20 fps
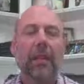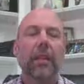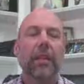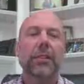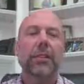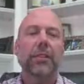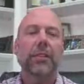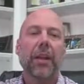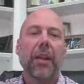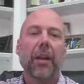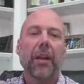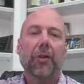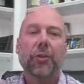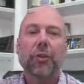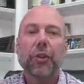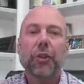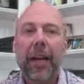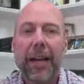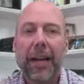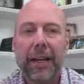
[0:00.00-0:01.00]
And so now I'm
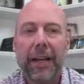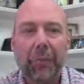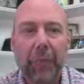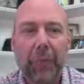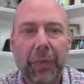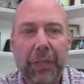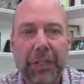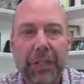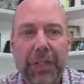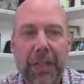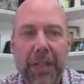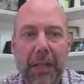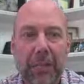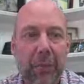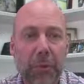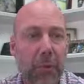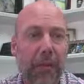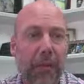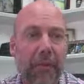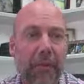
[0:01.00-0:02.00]
chatting with the team.
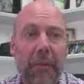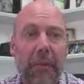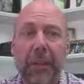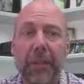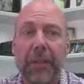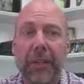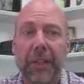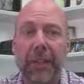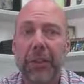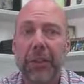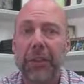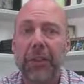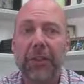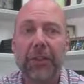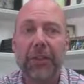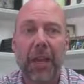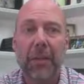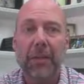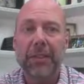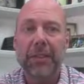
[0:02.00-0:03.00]
You have the ability to do the
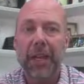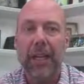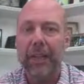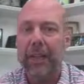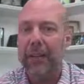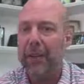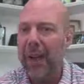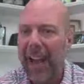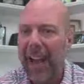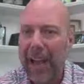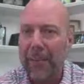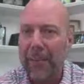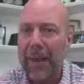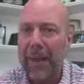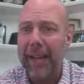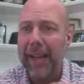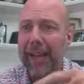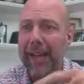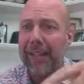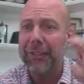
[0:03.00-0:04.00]
same as I do. I
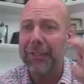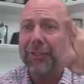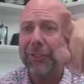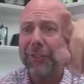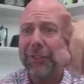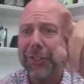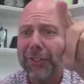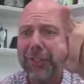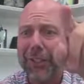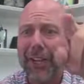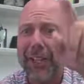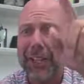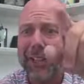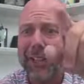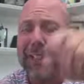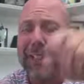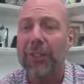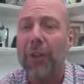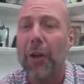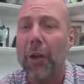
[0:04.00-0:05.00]
buy houses just like
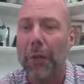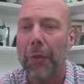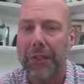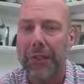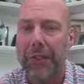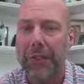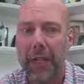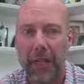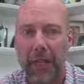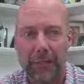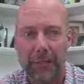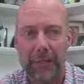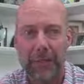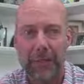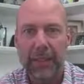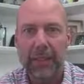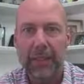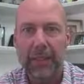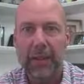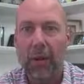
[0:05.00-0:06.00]
this all the time.
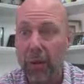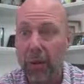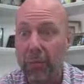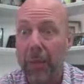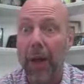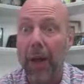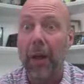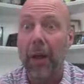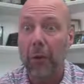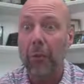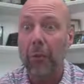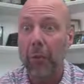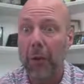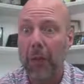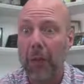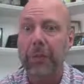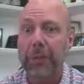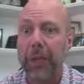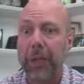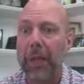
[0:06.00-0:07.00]
On my own
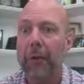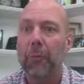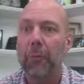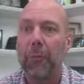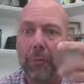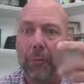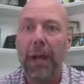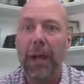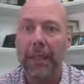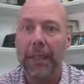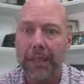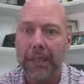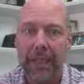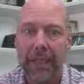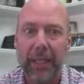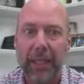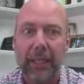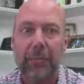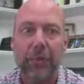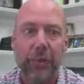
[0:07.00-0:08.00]
website with my
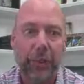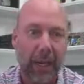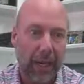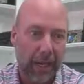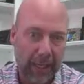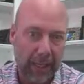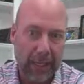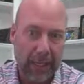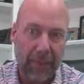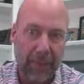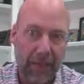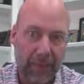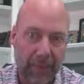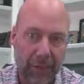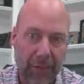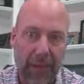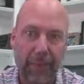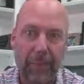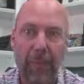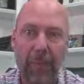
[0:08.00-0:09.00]
team, chatting in that
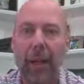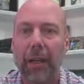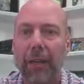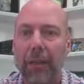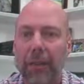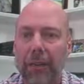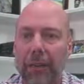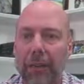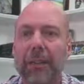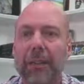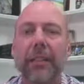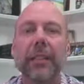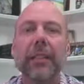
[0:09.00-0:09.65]
chat box.